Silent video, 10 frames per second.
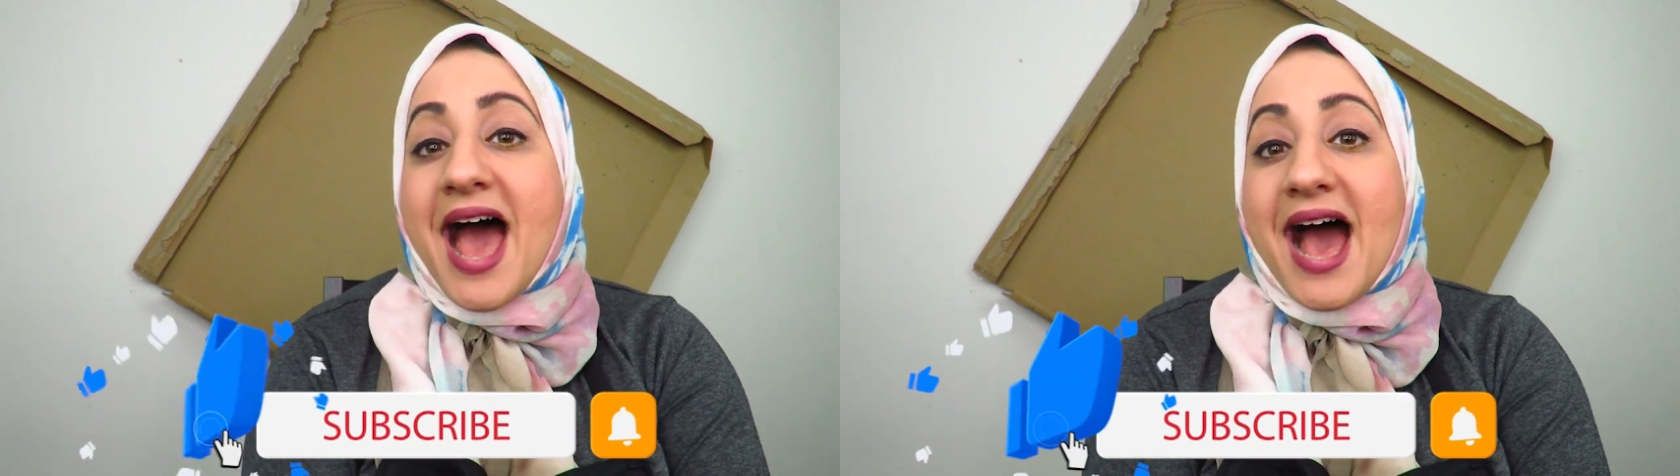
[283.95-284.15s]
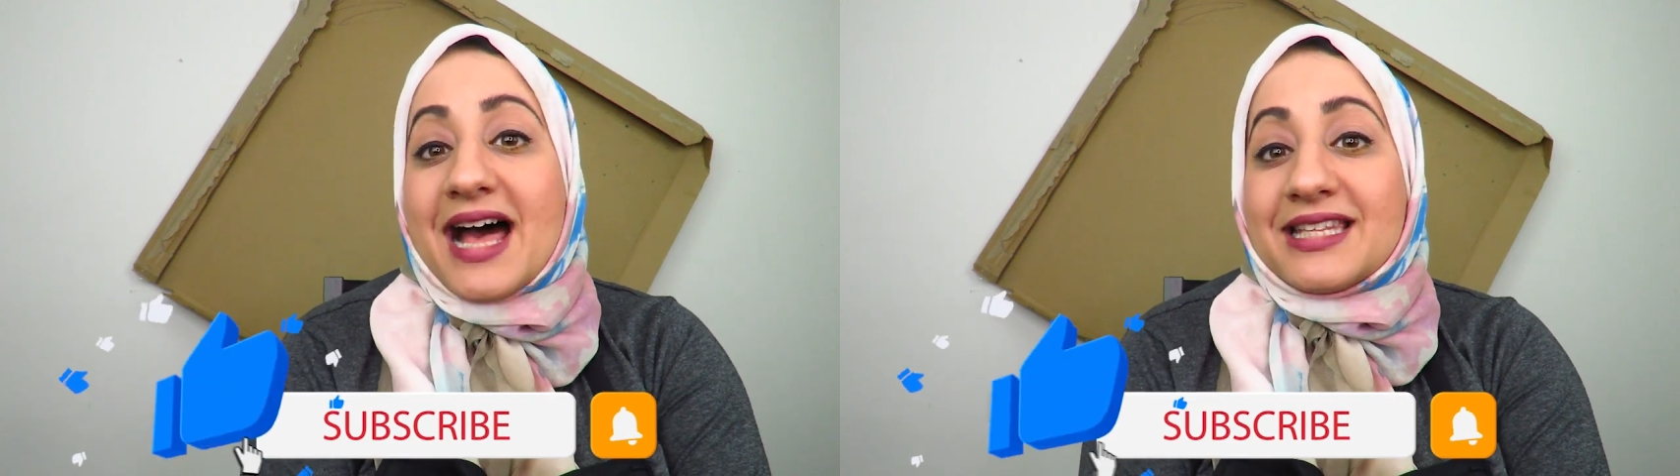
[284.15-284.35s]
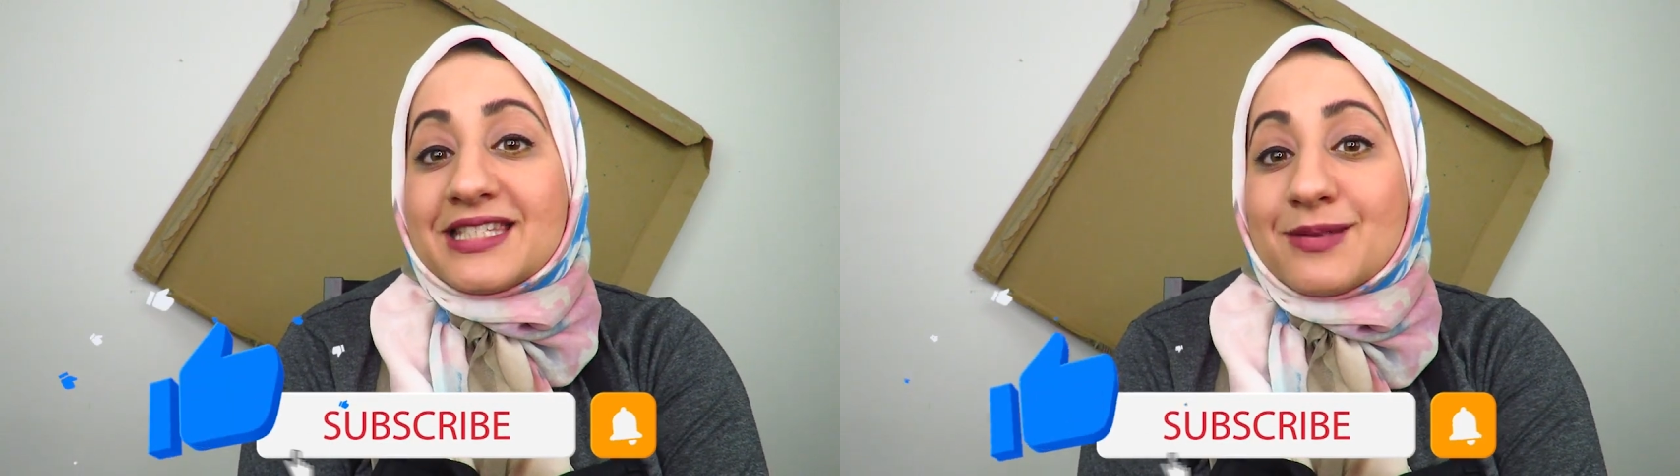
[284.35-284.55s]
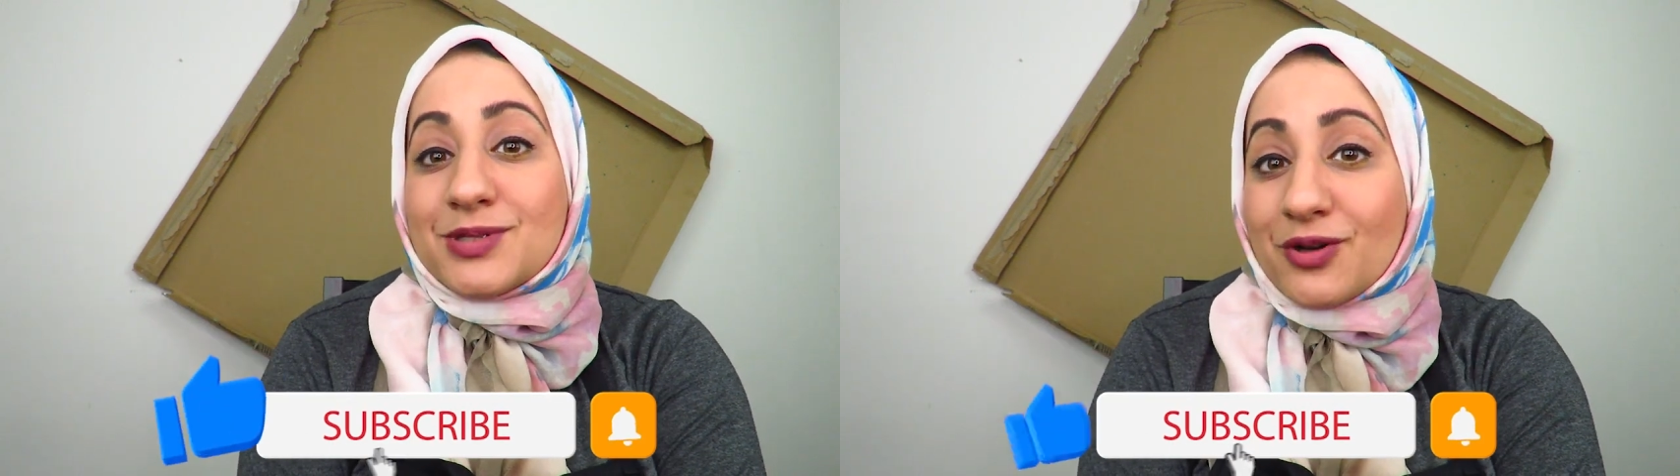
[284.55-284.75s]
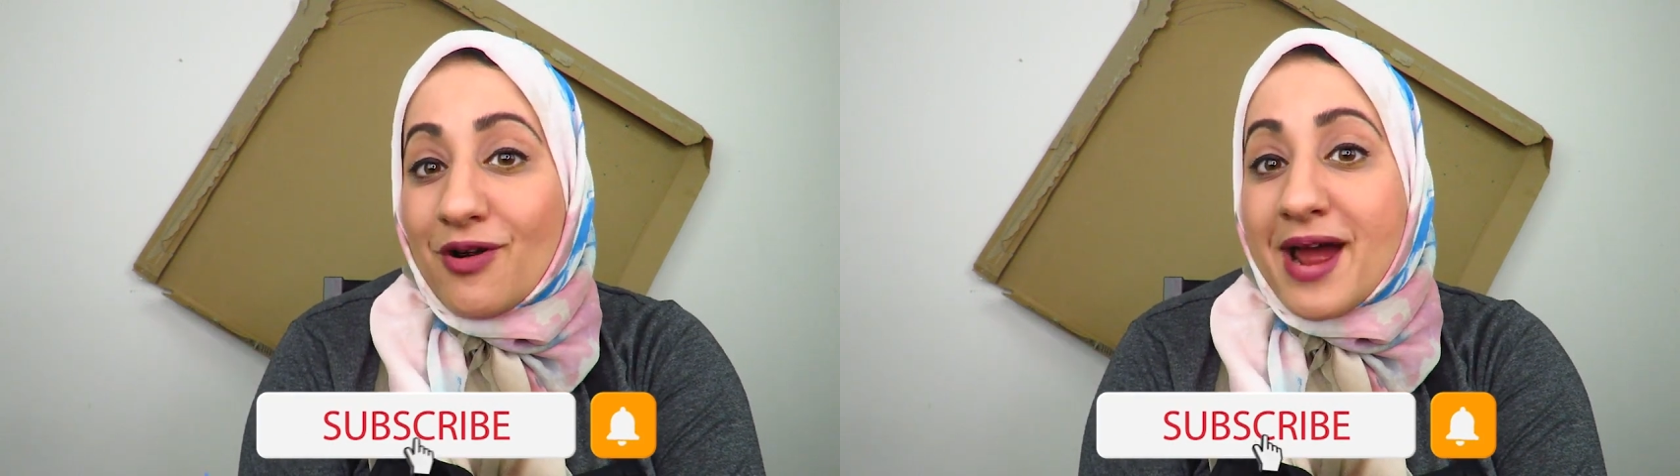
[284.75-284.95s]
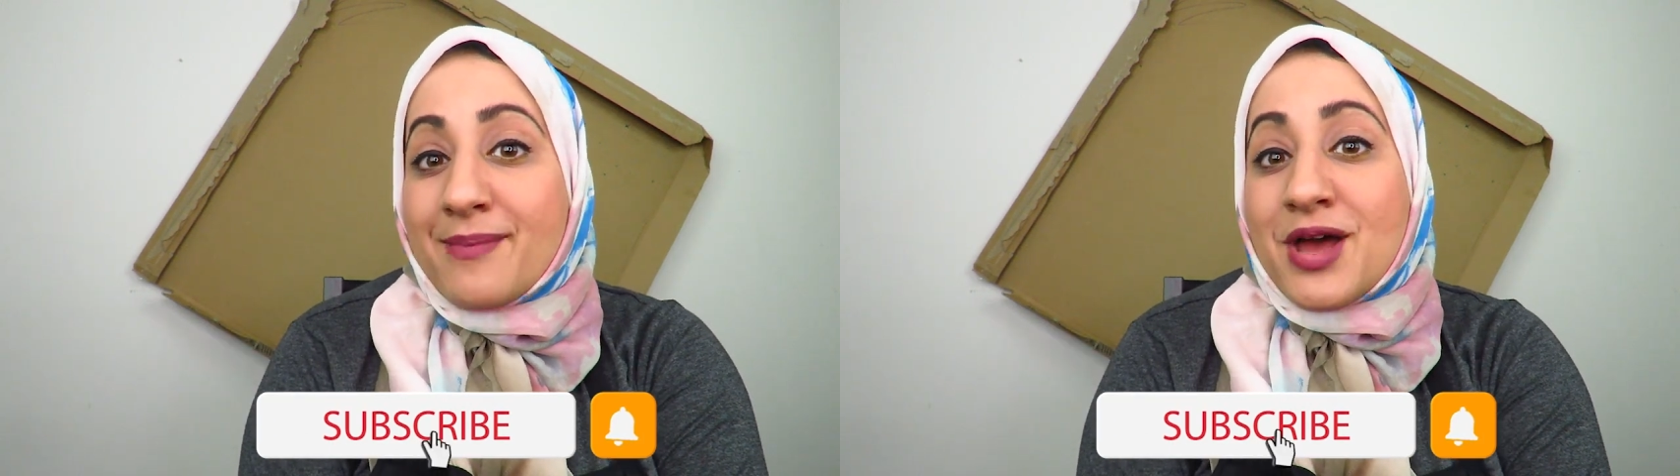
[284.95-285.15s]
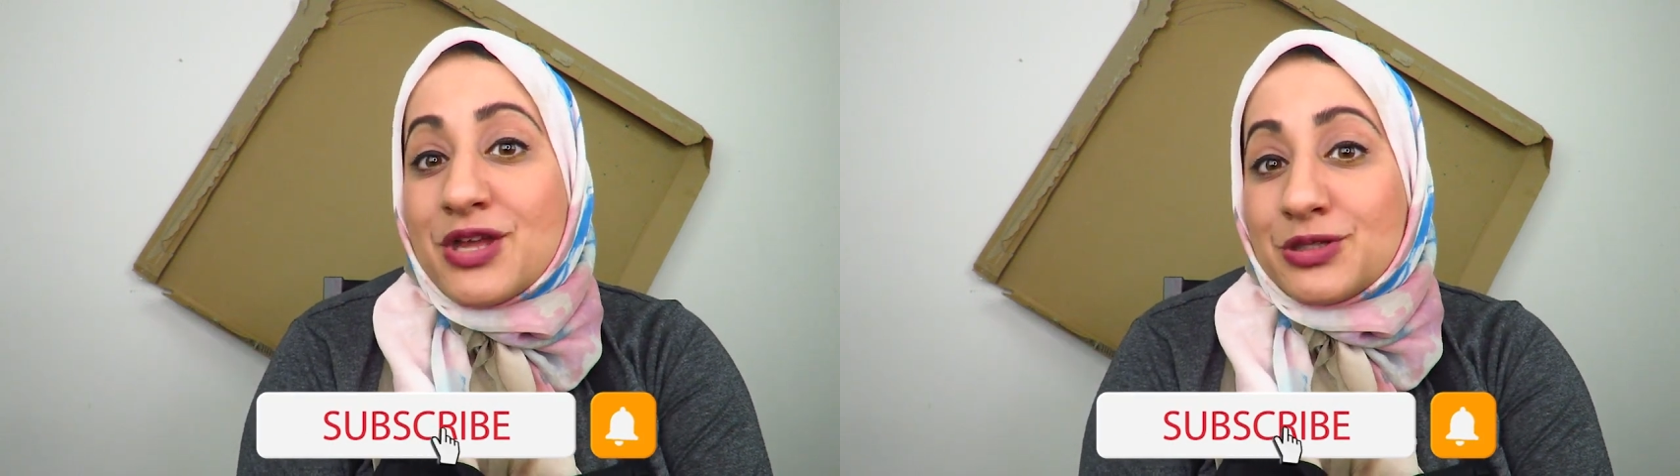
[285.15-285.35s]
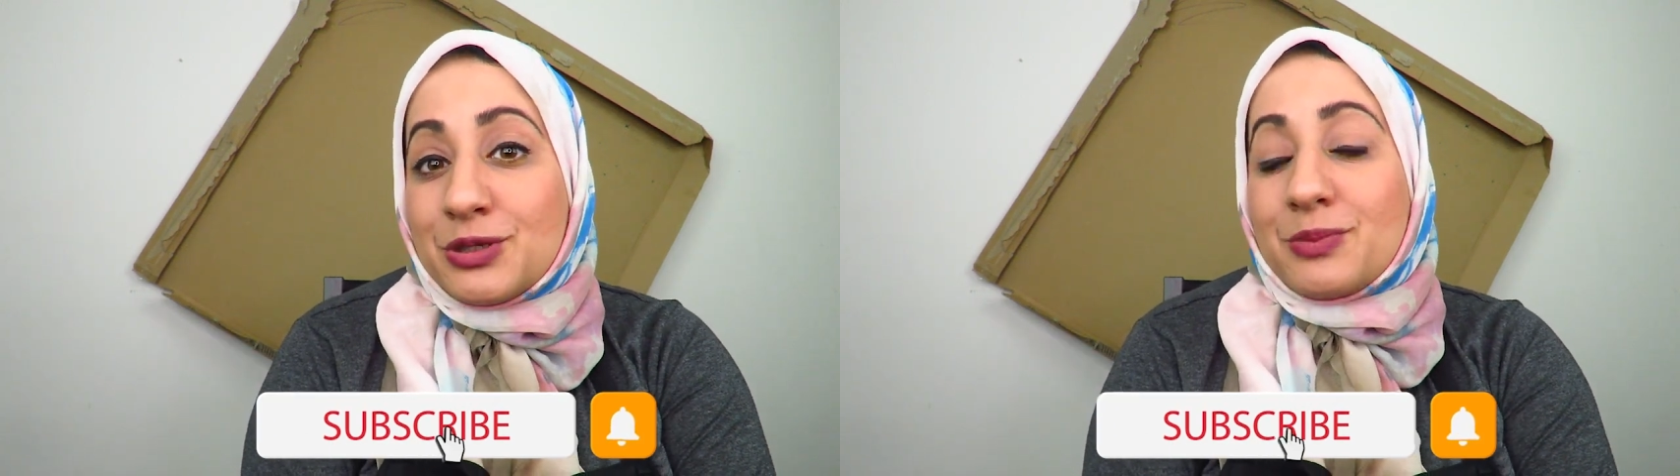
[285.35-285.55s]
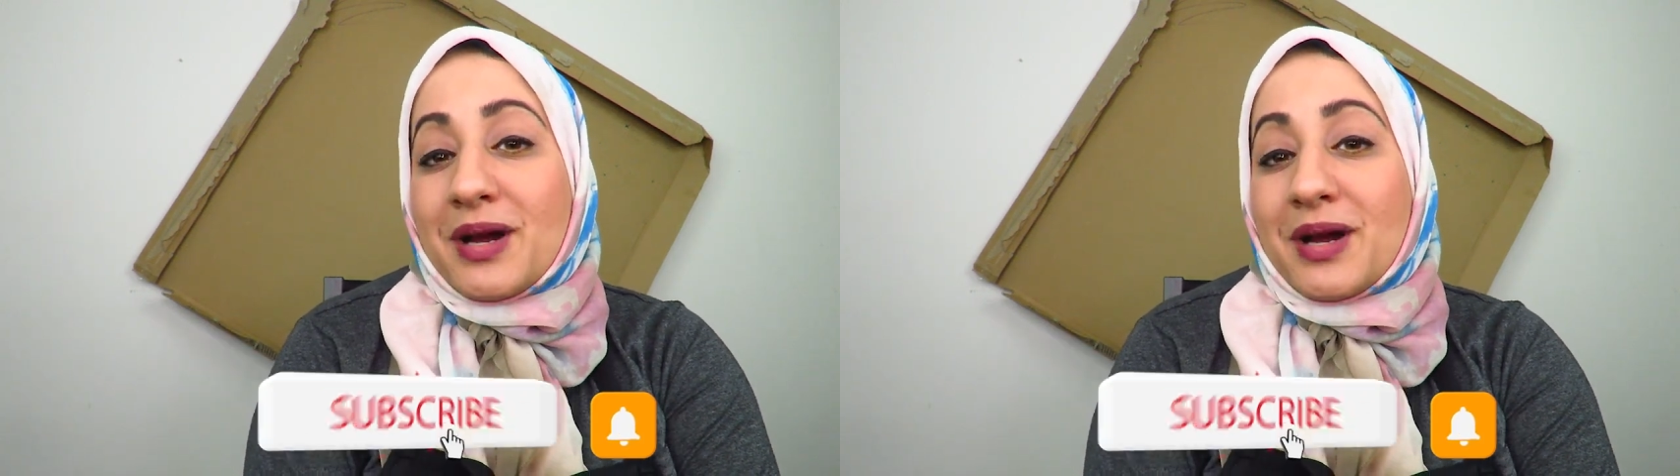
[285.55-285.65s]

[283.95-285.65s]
and subscribe to